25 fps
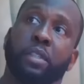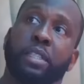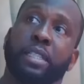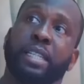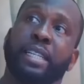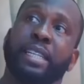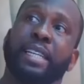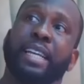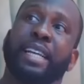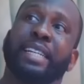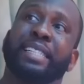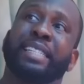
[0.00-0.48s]

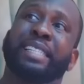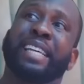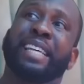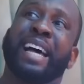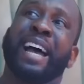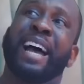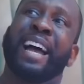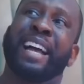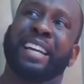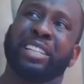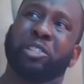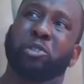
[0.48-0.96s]
See the
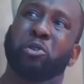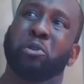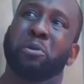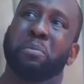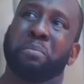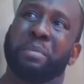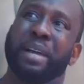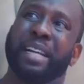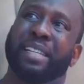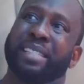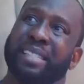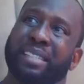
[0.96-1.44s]

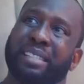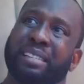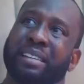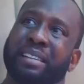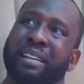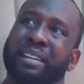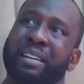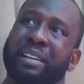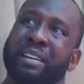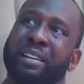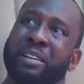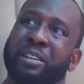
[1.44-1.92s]
entitlement.
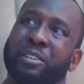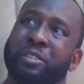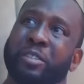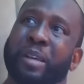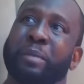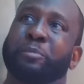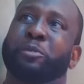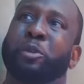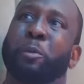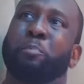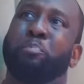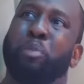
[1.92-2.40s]

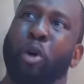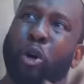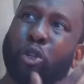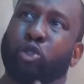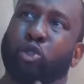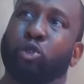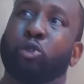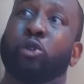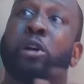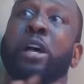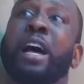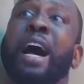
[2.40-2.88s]
So I'm
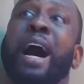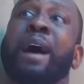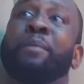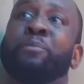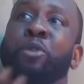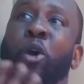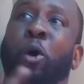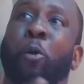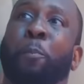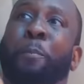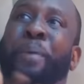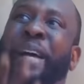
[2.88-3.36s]
supposed to. I'm
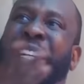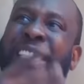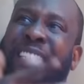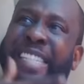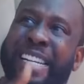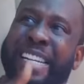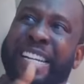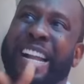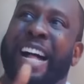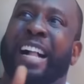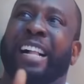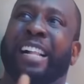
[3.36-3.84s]
your
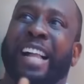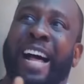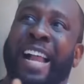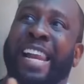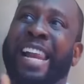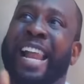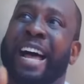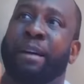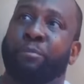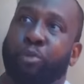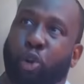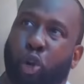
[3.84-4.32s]
personal
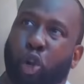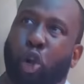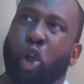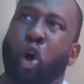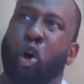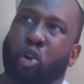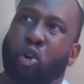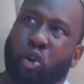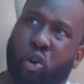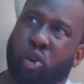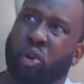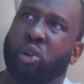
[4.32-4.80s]
alarm
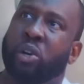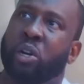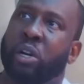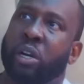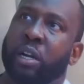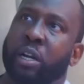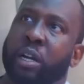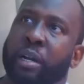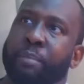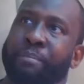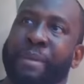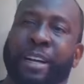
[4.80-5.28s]
clock.
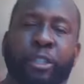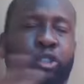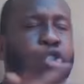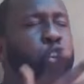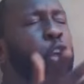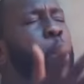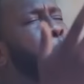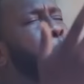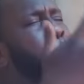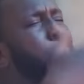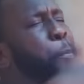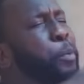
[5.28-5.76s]
My
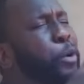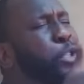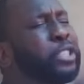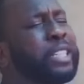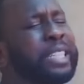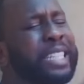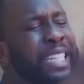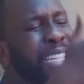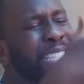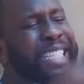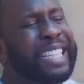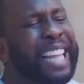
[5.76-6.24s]
sole
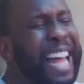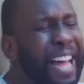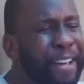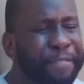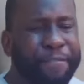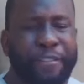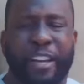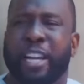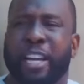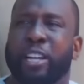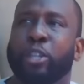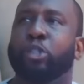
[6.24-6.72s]
purpose in this
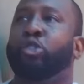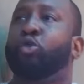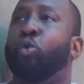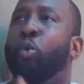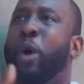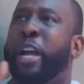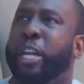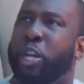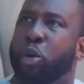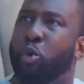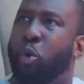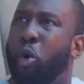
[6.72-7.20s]
life is to
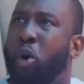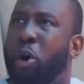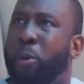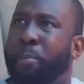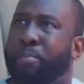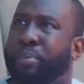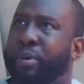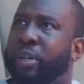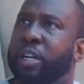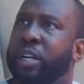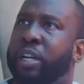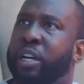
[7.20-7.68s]
wake you
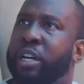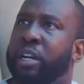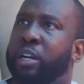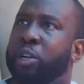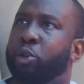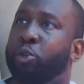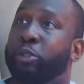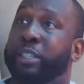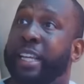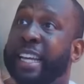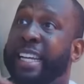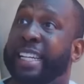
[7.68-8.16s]
up.
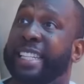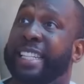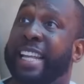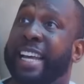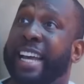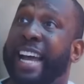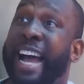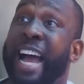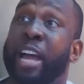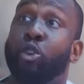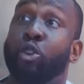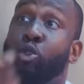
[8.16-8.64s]
You said it
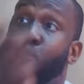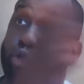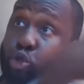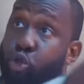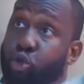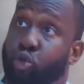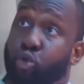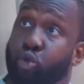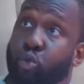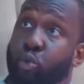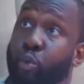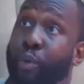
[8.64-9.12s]
there. I
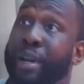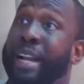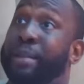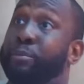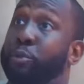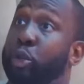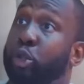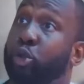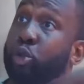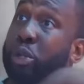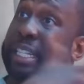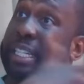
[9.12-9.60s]
used to, but I'm
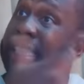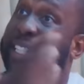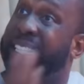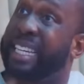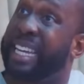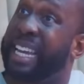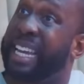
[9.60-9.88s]
not doing it